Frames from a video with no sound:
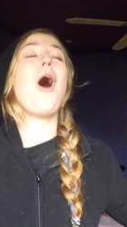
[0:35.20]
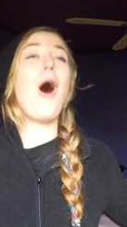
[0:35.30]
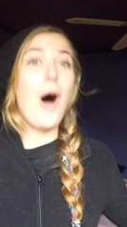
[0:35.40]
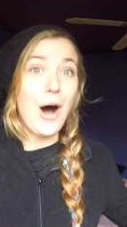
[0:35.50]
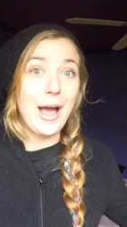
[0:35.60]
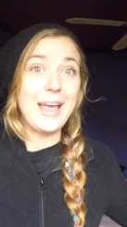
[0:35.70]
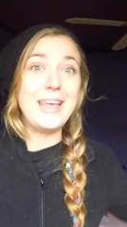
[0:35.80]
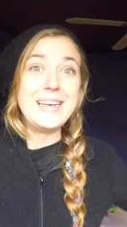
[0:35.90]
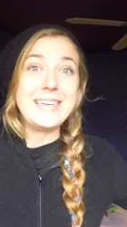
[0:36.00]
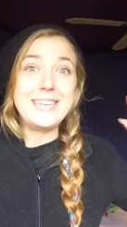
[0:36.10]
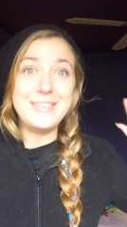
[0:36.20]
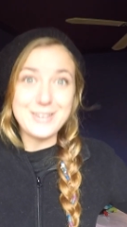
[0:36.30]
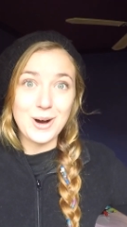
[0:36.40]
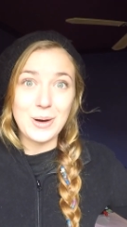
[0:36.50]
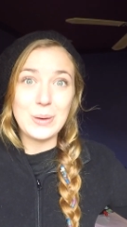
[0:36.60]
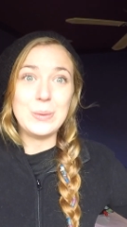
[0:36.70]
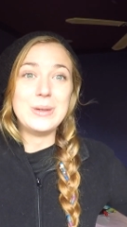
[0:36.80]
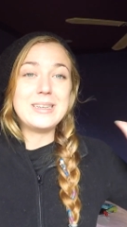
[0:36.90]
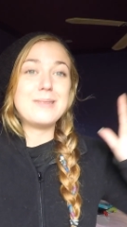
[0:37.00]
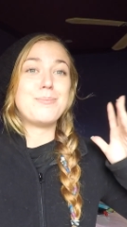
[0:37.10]
I know,
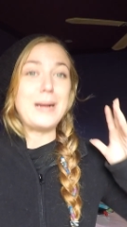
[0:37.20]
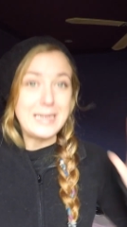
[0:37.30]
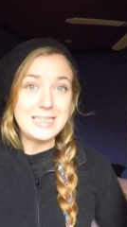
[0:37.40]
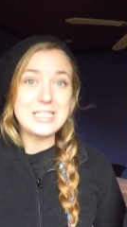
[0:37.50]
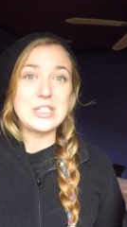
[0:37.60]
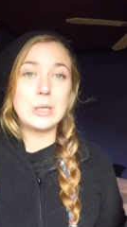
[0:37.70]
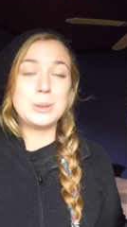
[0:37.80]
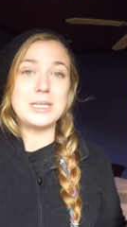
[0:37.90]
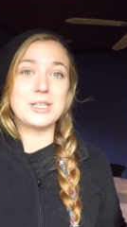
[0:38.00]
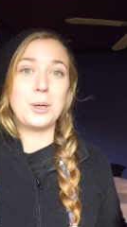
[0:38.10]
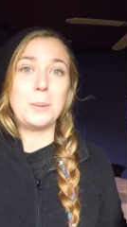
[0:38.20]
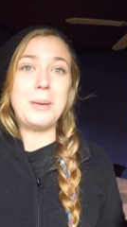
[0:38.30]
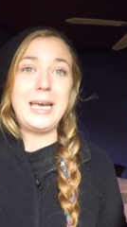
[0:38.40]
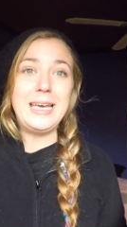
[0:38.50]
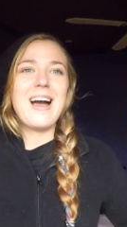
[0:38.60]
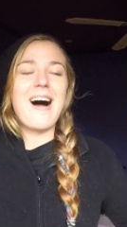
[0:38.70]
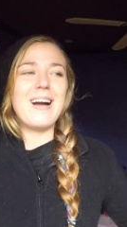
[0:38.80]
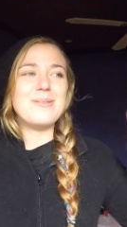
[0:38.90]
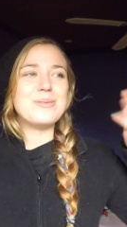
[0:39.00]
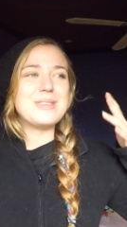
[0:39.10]
please don't disown me.
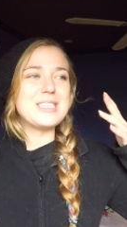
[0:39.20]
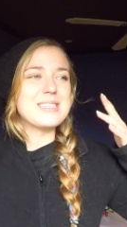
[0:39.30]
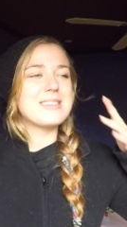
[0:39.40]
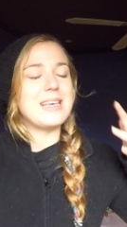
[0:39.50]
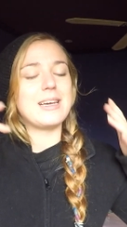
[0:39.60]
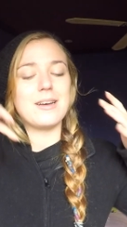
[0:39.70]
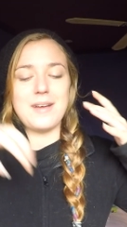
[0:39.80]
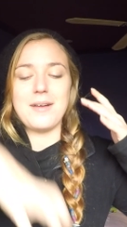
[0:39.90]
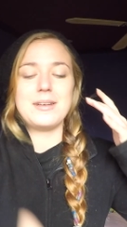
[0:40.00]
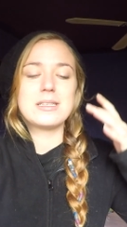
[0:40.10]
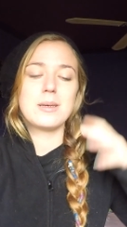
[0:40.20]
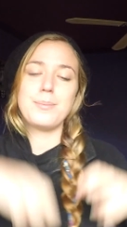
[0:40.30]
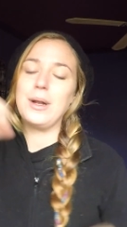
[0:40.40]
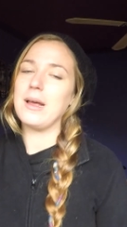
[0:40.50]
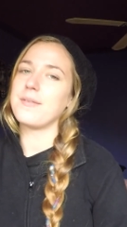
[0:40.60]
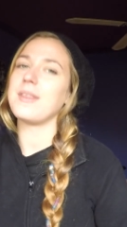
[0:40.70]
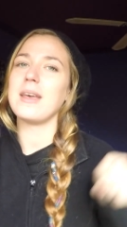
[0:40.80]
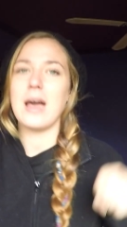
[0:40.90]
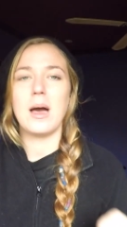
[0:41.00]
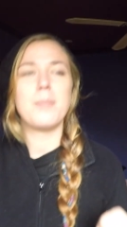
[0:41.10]
I'm just sick of having to pull
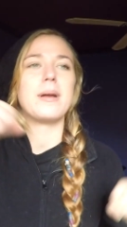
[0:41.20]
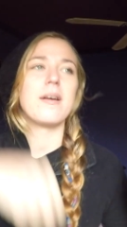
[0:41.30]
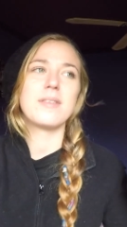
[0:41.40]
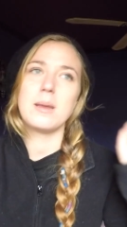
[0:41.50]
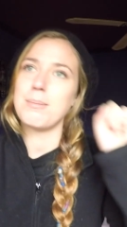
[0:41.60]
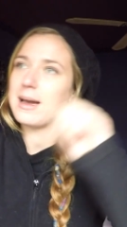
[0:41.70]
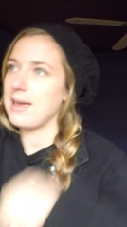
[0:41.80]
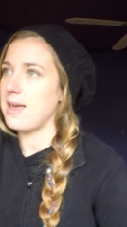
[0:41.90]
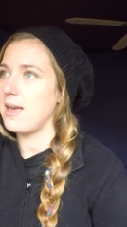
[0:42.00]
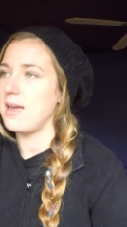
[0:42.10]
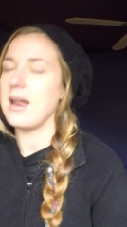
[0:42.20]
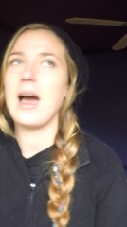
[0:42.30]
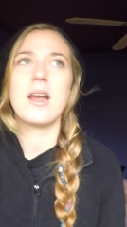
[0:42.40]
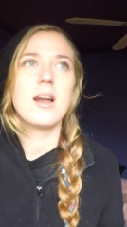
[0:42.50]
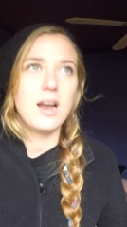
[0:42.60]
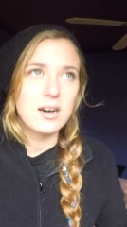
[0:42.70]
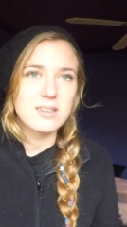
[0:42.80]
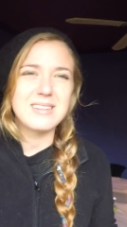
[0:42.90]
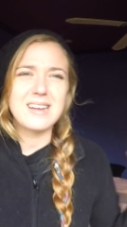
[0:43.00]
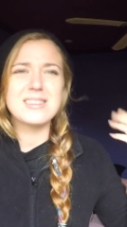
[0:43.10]
everything out, put everything back in and lug
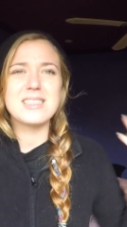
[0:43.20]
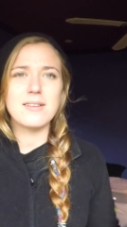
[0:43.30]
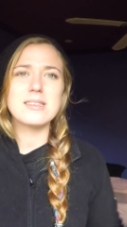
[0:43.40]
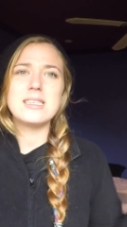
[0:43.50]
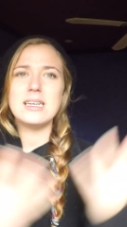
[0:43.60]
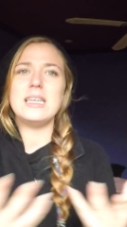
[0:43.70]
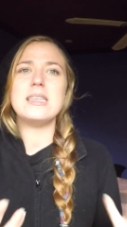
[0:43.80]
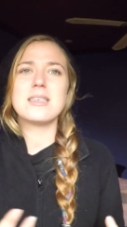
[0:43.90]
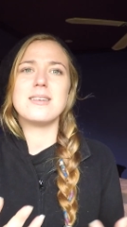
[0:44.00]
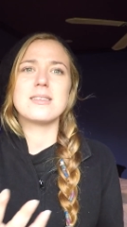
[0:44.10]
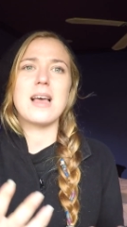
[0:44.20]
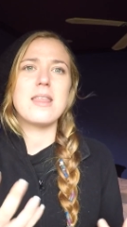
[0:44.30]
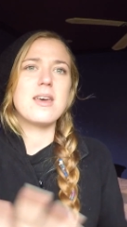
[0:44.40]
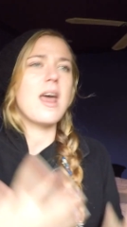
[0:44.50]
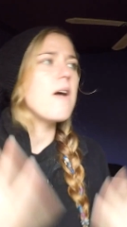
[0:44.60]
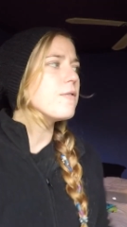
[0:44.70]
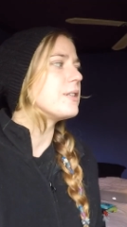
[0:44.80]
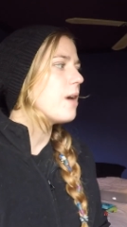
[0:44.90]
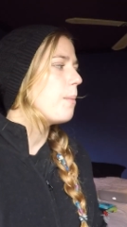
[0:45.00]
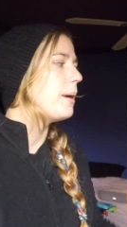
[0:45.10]
around seventy litres, and then every
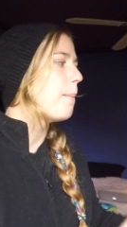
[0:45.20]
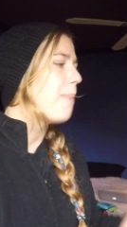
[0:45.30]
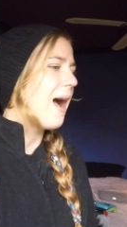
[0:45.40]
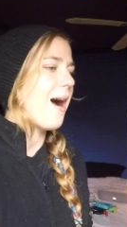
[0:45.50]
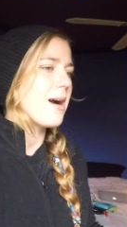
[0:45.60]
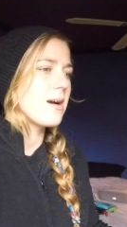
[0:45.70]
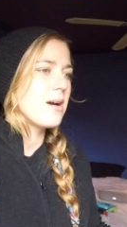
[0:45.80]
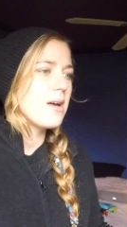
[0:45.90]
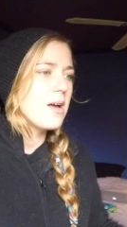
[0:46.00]
time I unpack,